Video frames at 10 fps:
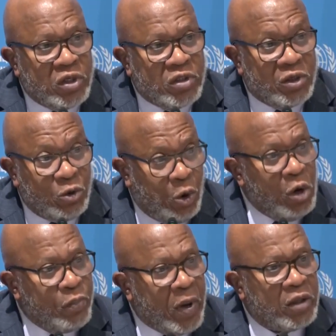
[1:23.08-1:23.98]

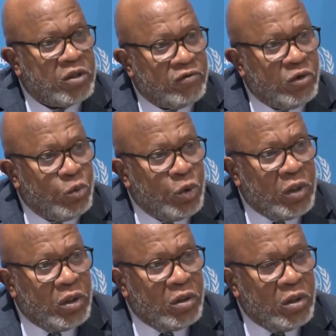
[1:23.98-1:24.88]
years, India
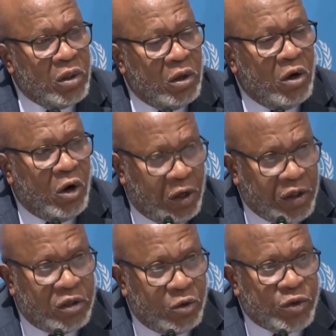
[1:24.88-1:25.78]
has been itself
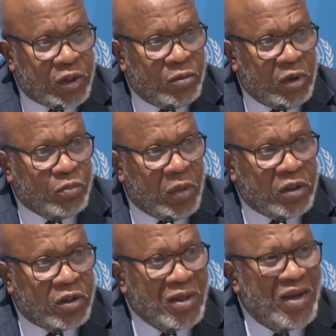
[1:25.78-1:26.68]
battling
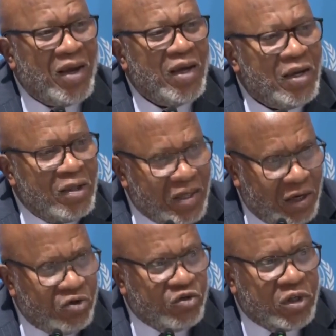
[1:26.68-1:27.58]
terrorism with great
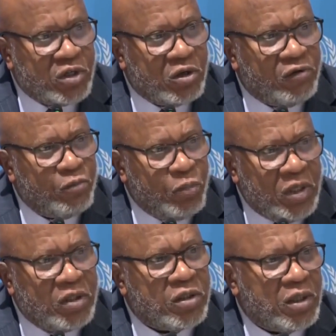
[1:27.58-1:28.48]
determination.